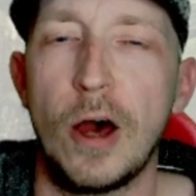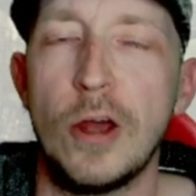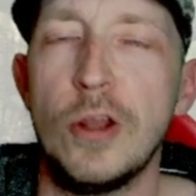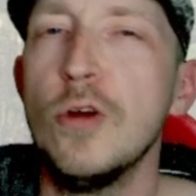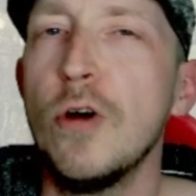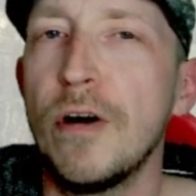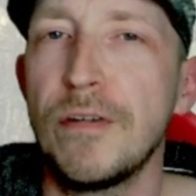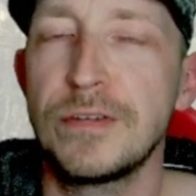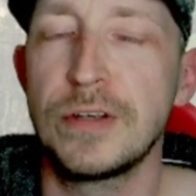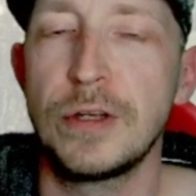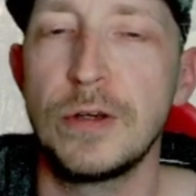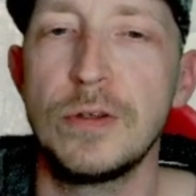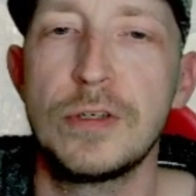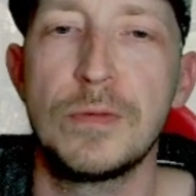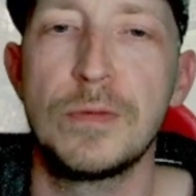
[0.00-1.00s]
enough to
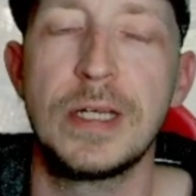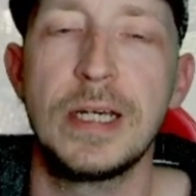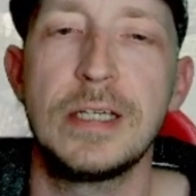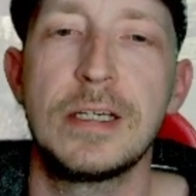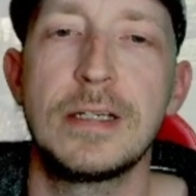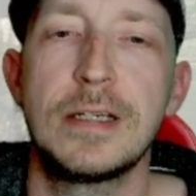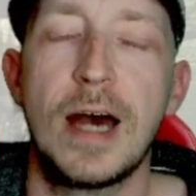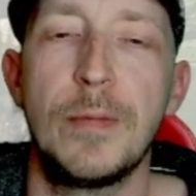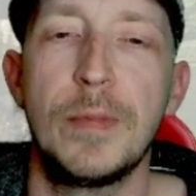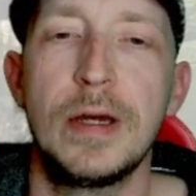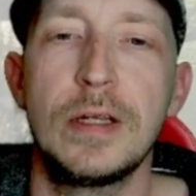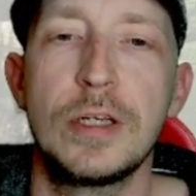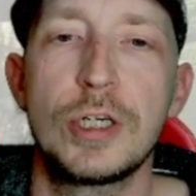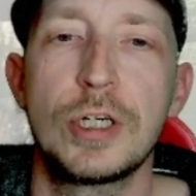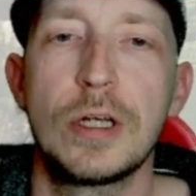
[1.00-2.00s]
do some decent
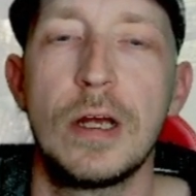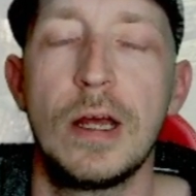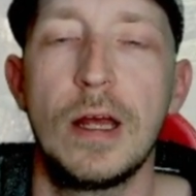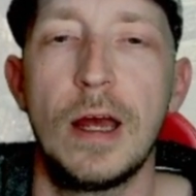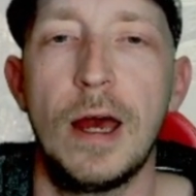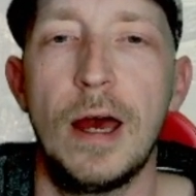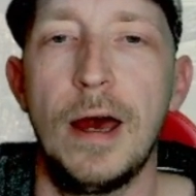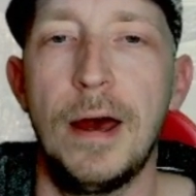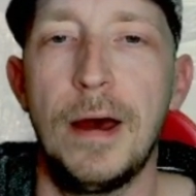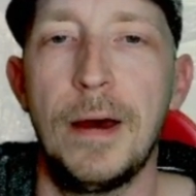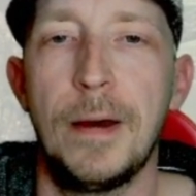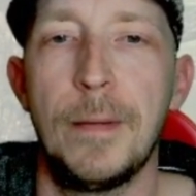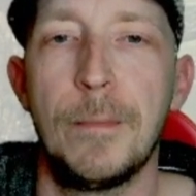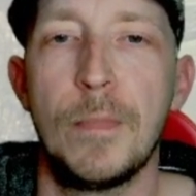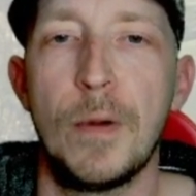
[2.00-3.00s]
damage,
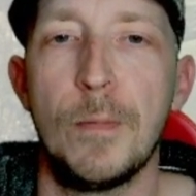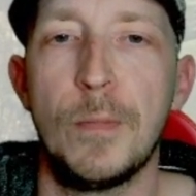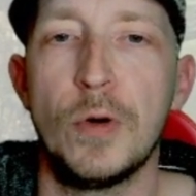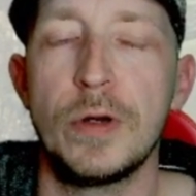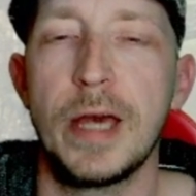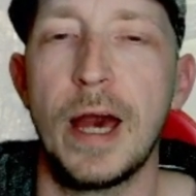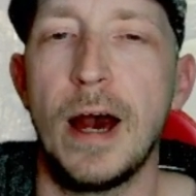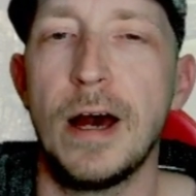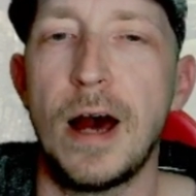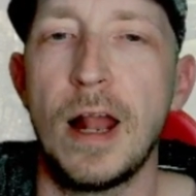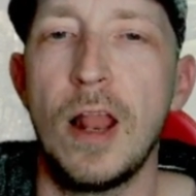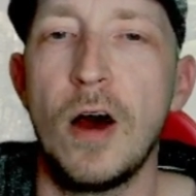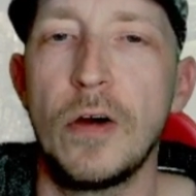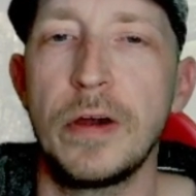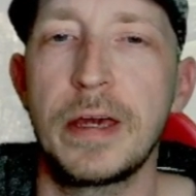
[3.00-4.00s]
but yeah, I
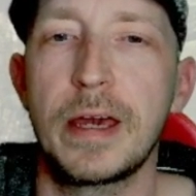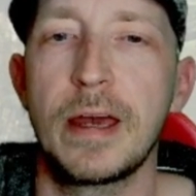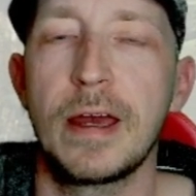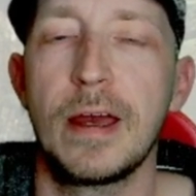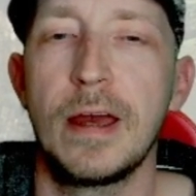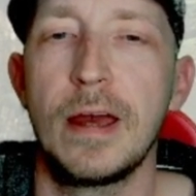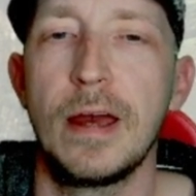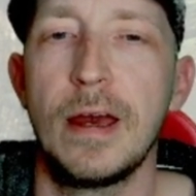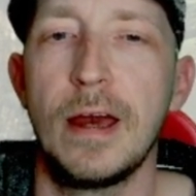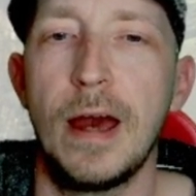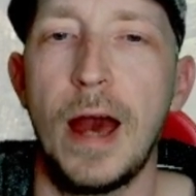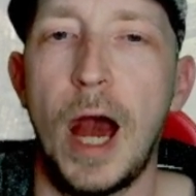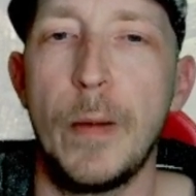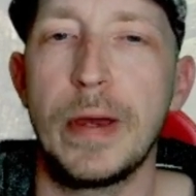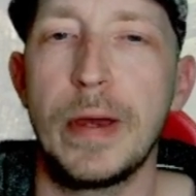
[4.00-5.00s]
like
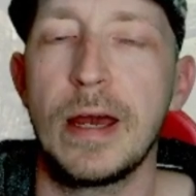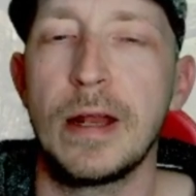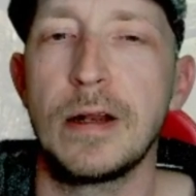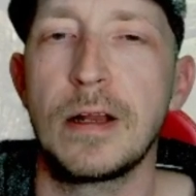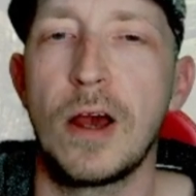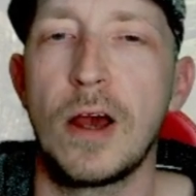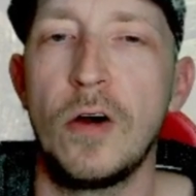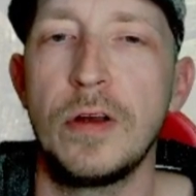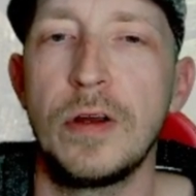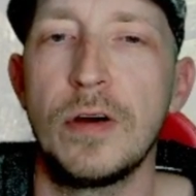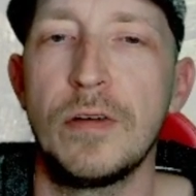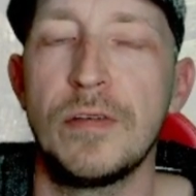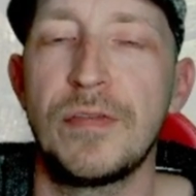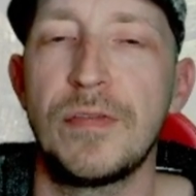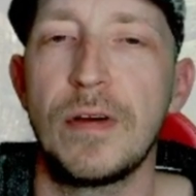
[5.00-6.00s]
how he can kind
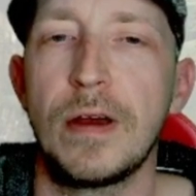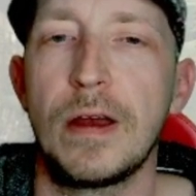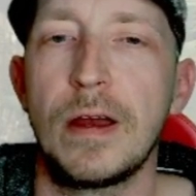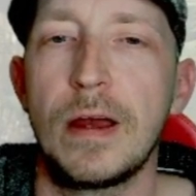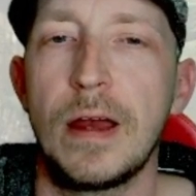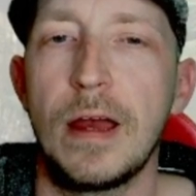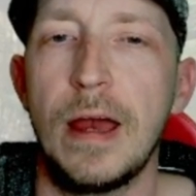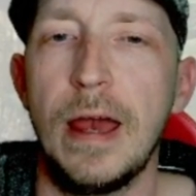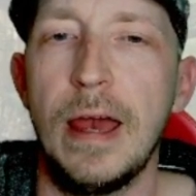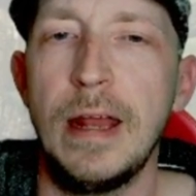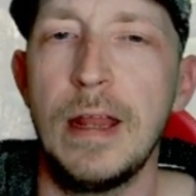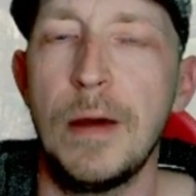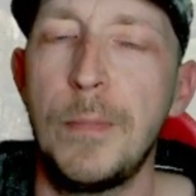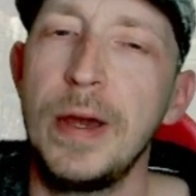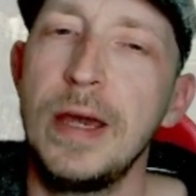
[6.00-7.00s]
of,
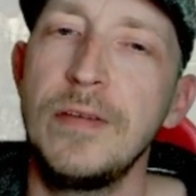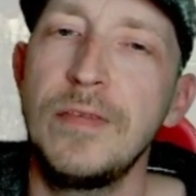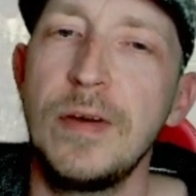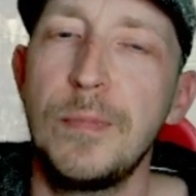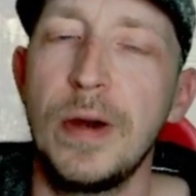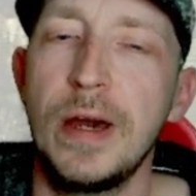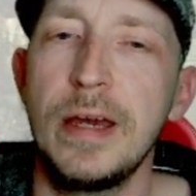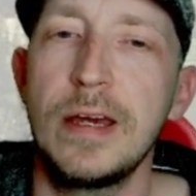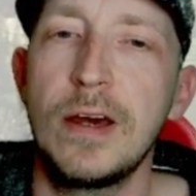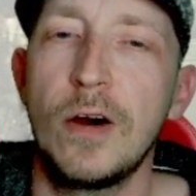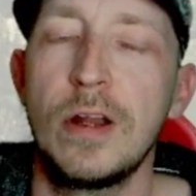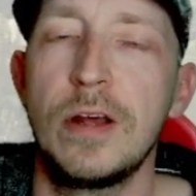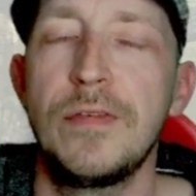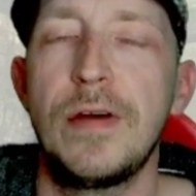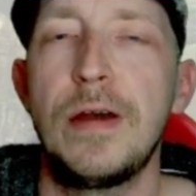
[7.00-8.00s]
in the PvP
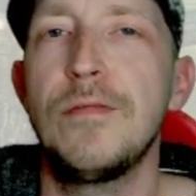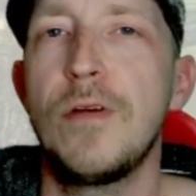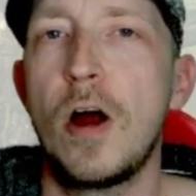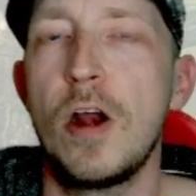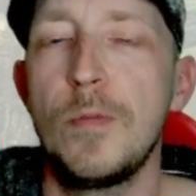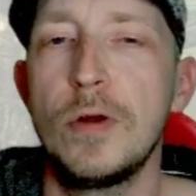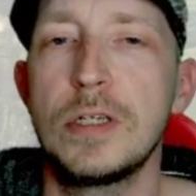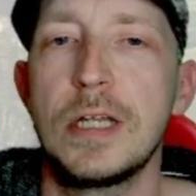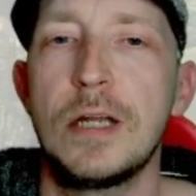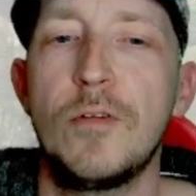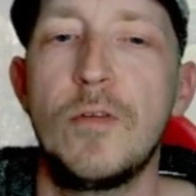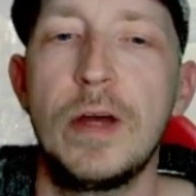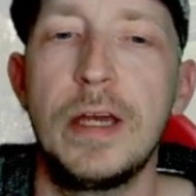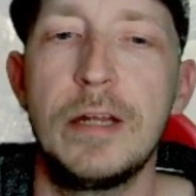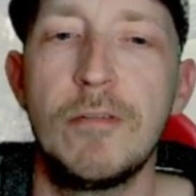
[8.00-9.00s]
kind of environment, in
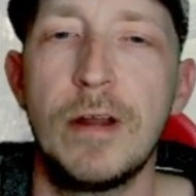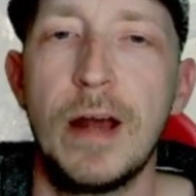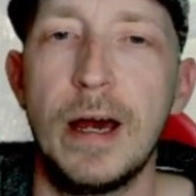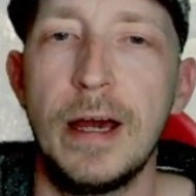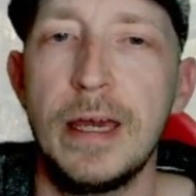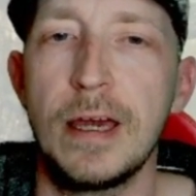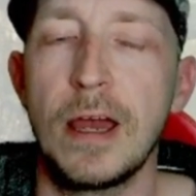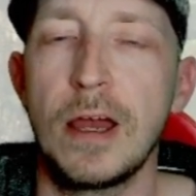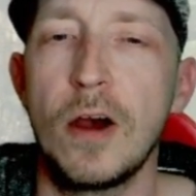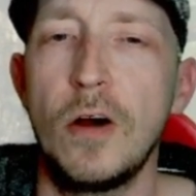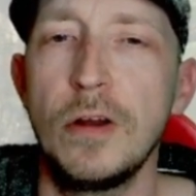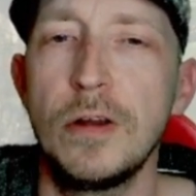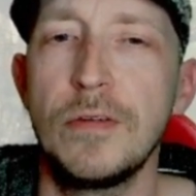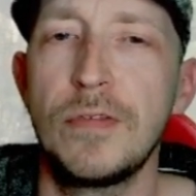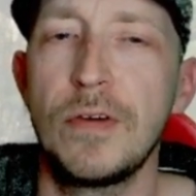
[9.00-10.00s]
arena and that, he can
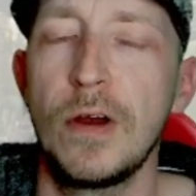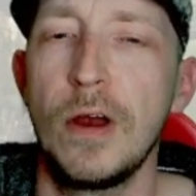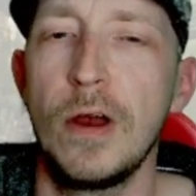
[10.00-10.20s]
kind of